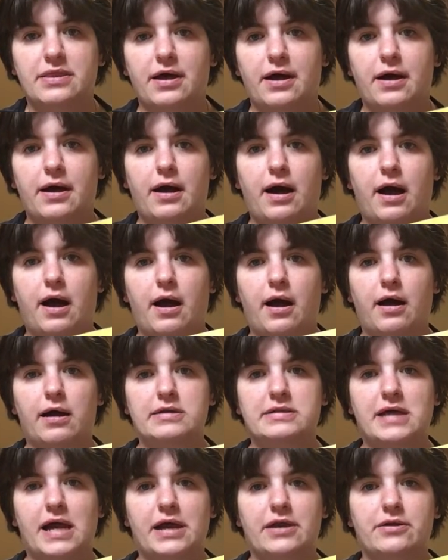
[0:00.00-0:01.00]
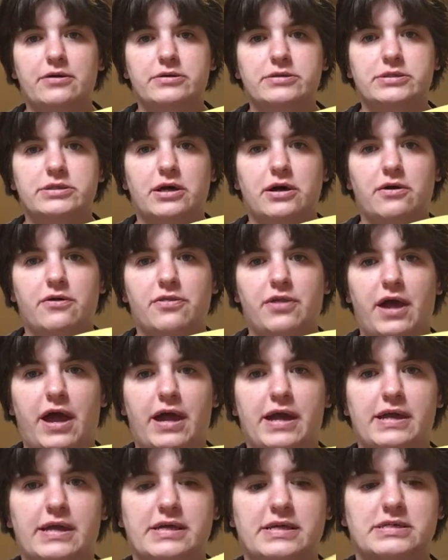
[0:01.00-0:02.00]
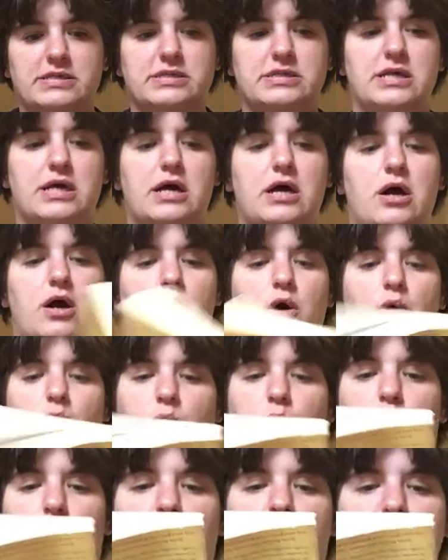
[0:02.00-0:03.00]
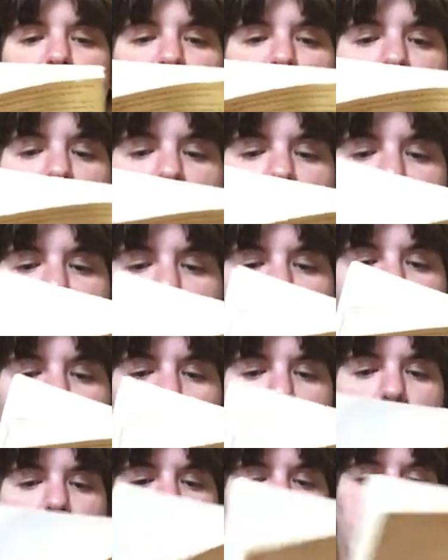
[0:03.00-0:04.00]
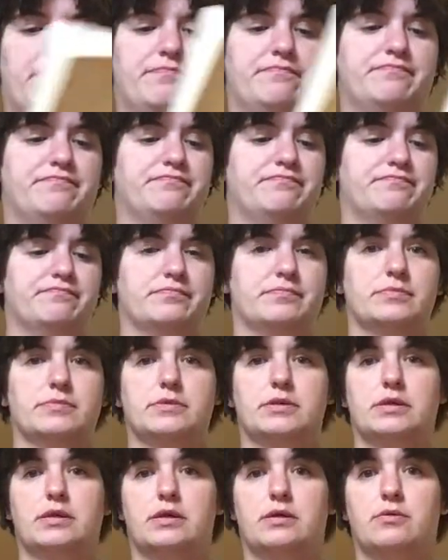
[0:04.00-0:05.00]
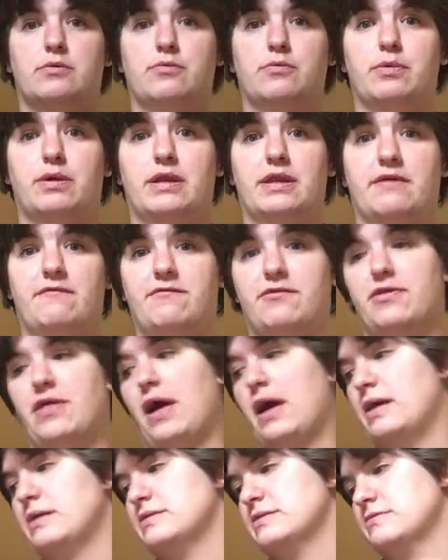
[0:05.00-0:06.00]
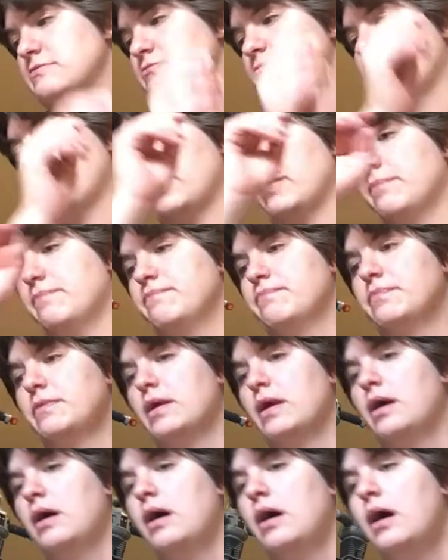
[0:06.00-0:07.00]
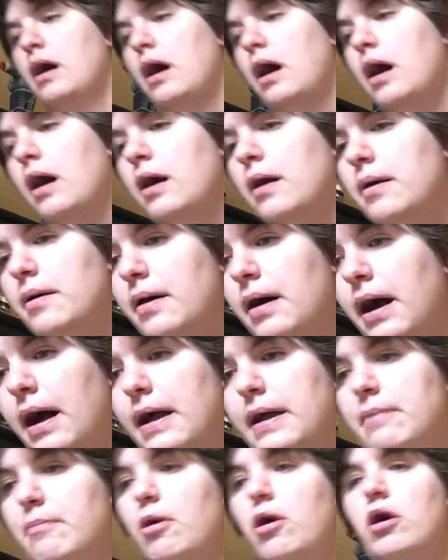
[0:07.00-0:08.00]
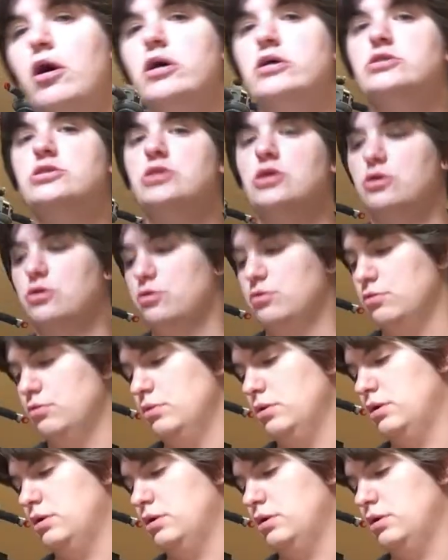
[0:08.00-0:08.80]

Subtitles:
the title. So that is what I am reading for that one. I am also